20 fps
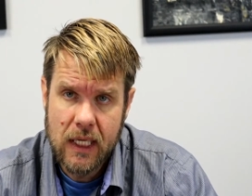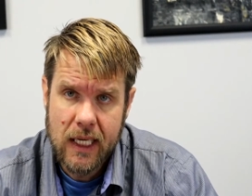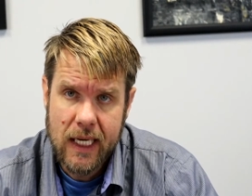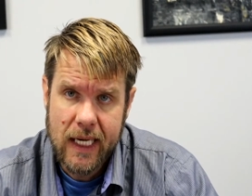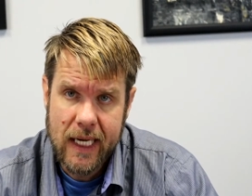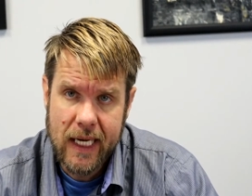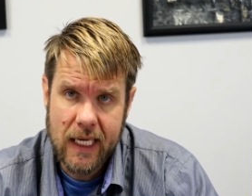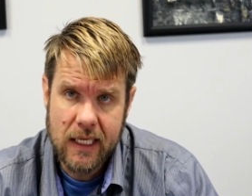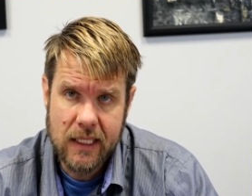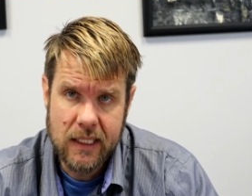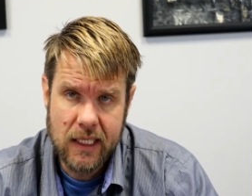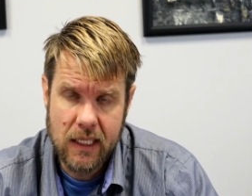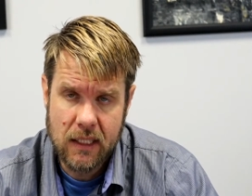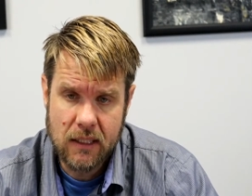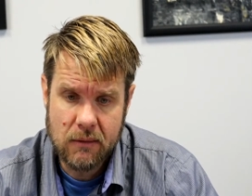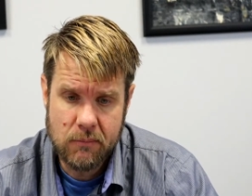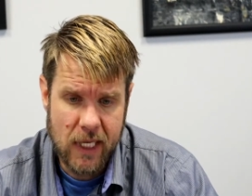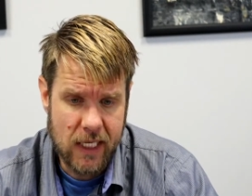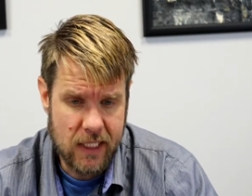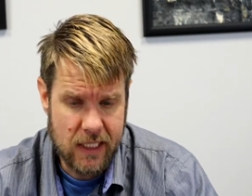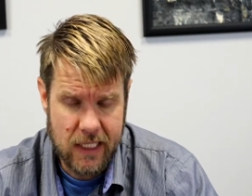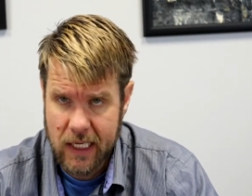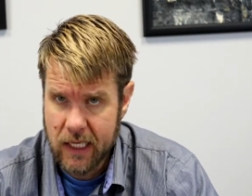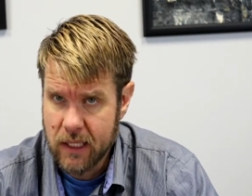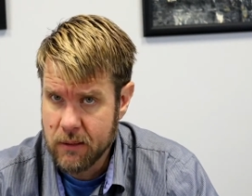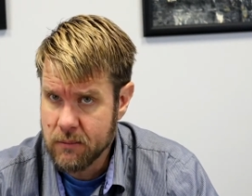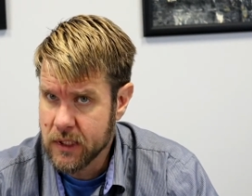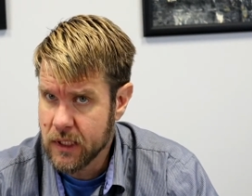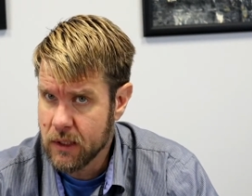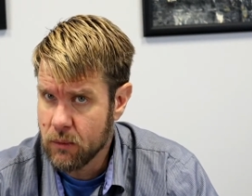And many
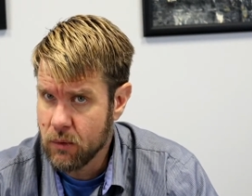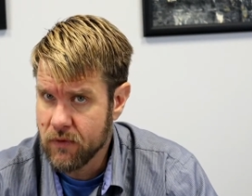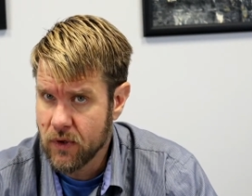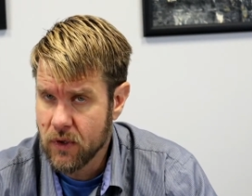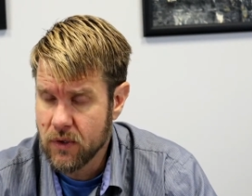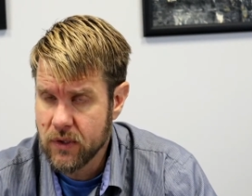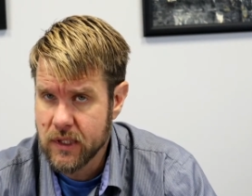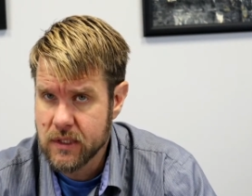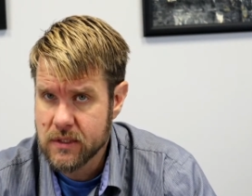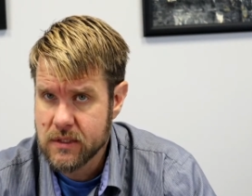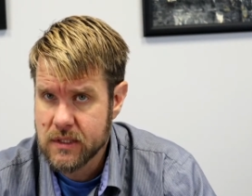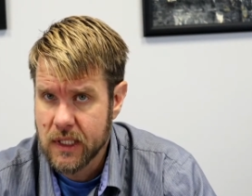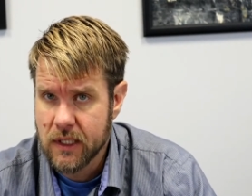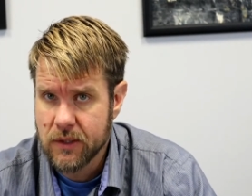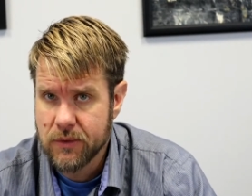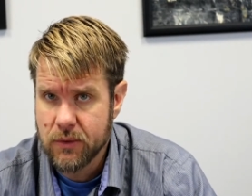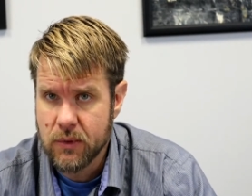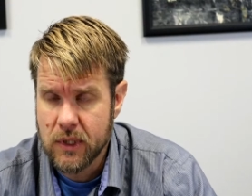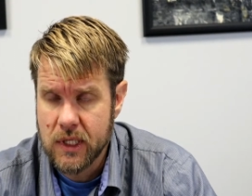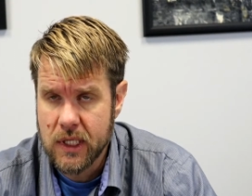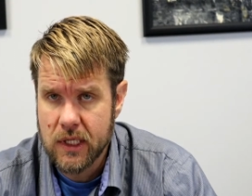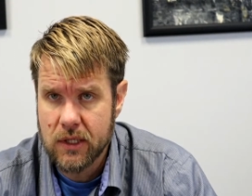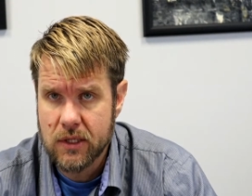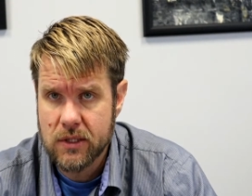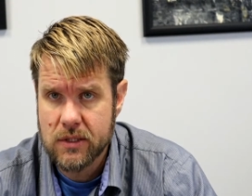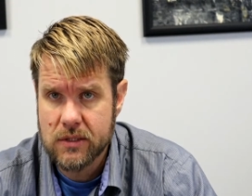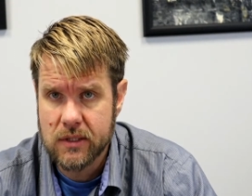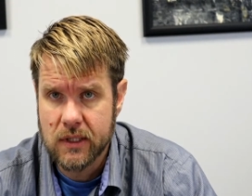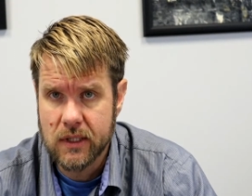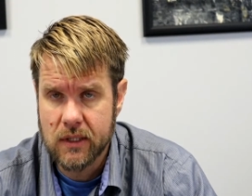times we've heard this through the
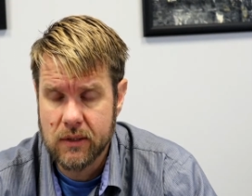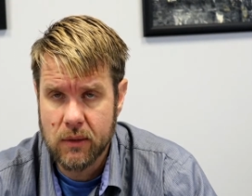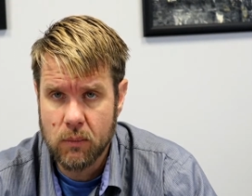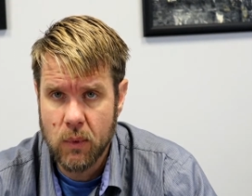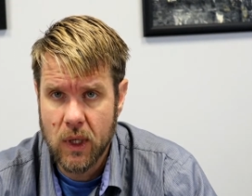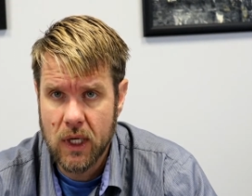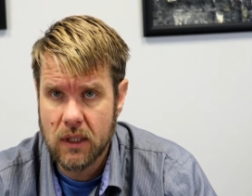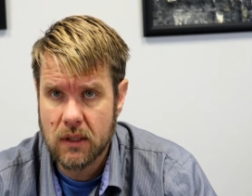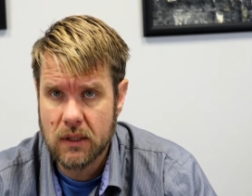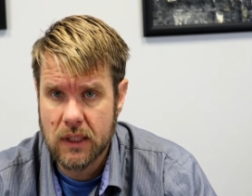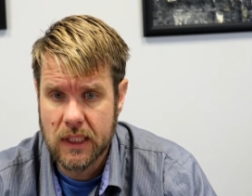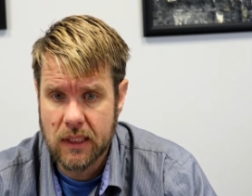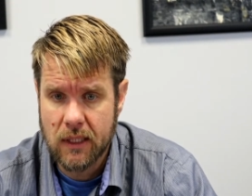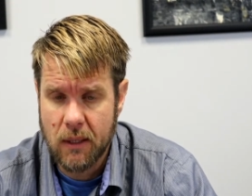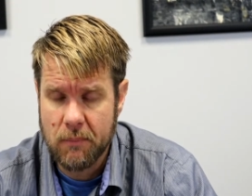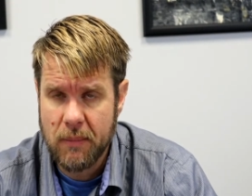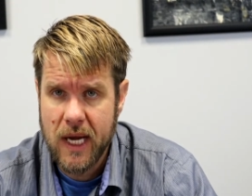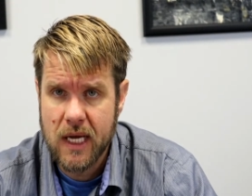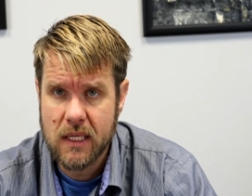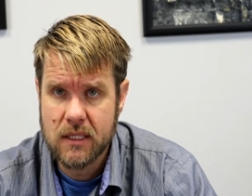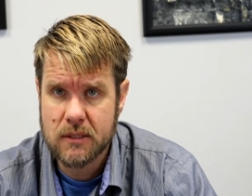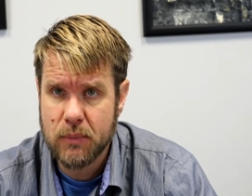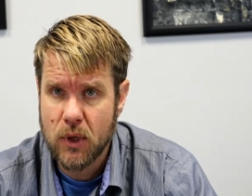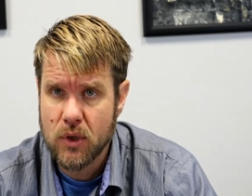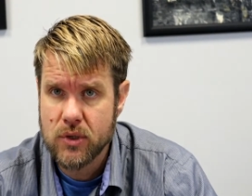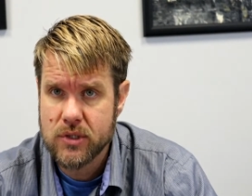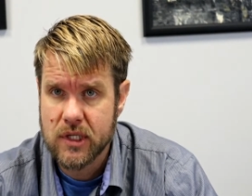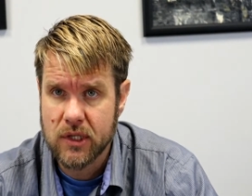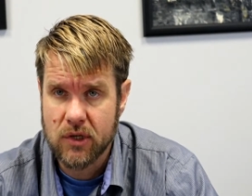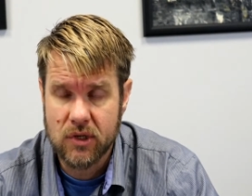years I'm paying this person,